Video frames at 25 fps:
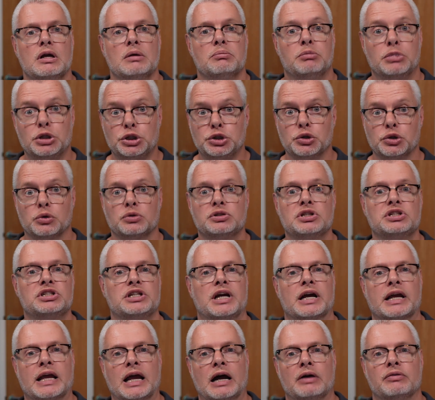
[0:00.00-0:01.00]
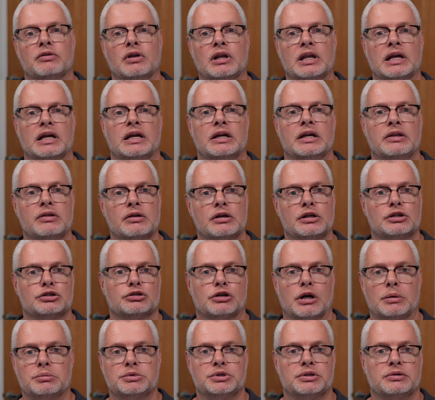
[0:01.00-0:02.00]
Be sure to check out the link in the
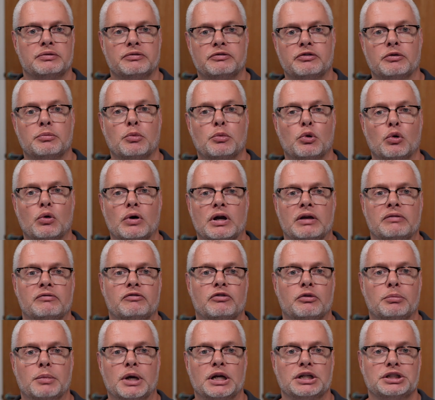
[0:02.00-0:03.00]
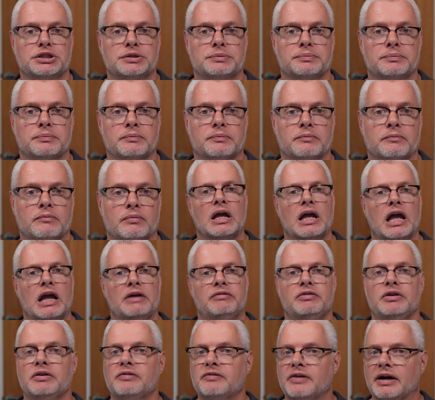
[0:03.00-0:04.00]
description for more information.
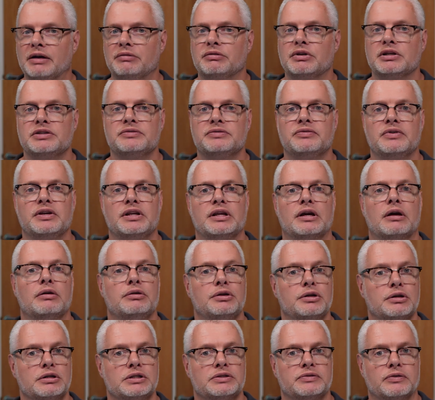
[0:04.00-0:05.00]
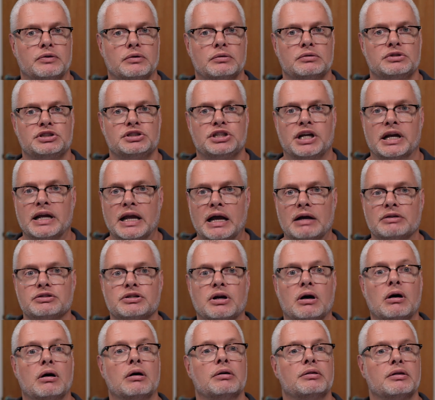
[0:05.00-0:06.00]
If you found this video useful, check out
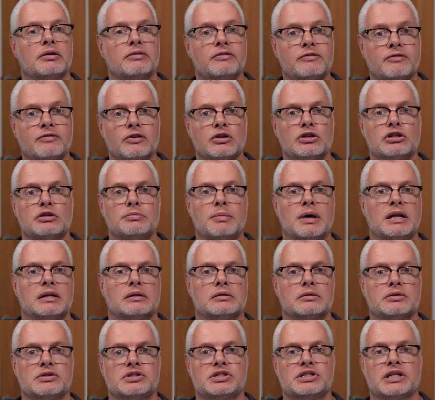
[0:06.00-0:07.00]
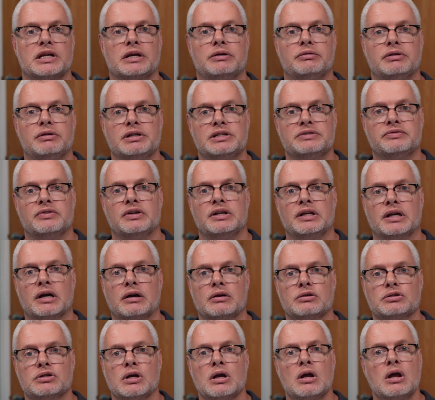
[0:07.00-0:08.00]
our other Fundamentals series
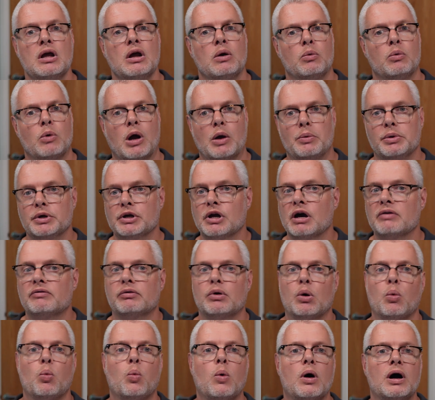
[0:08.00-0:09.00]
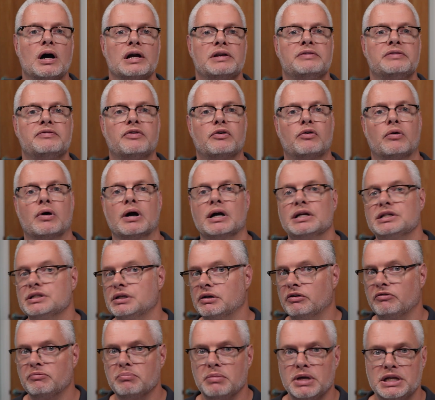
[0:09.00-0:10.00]
videos where we cover a wide
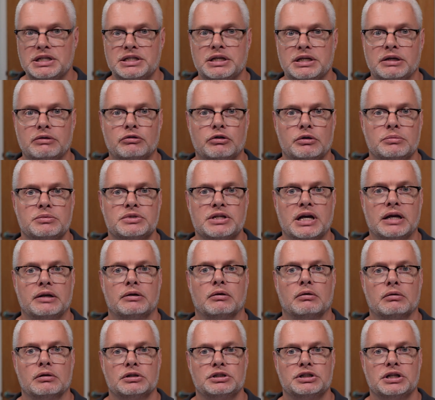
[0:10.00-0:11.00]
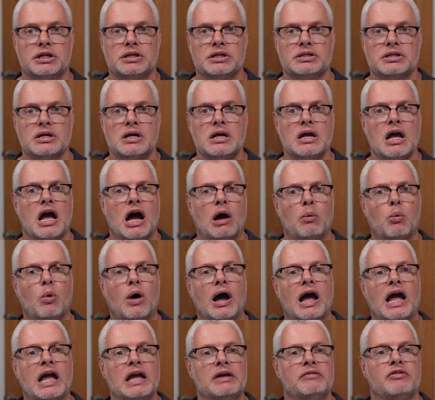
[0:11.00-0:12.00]
variety of meeting room technologies and
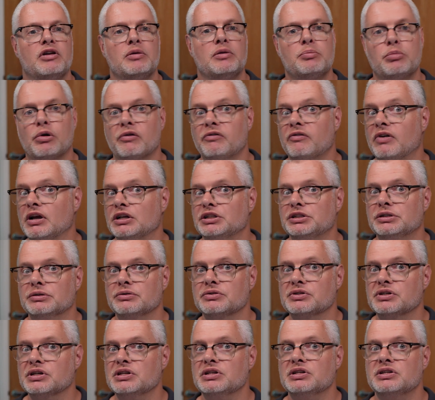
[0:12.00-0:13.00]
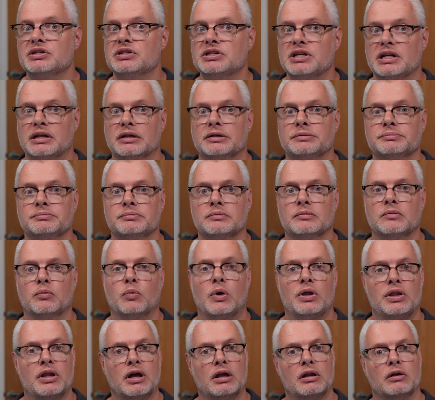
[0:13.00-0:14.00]
what AV professionals consider
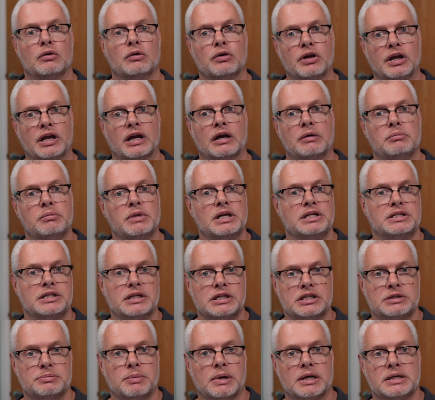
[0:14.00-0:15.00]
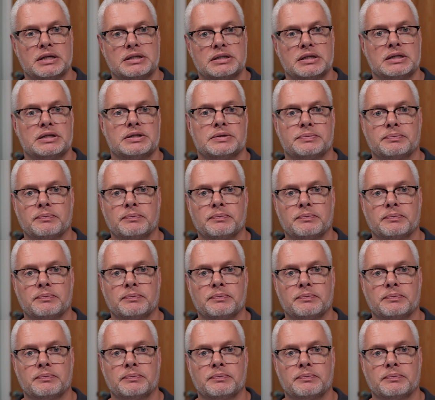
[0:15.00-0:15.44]
when they're looking at meeting spaces.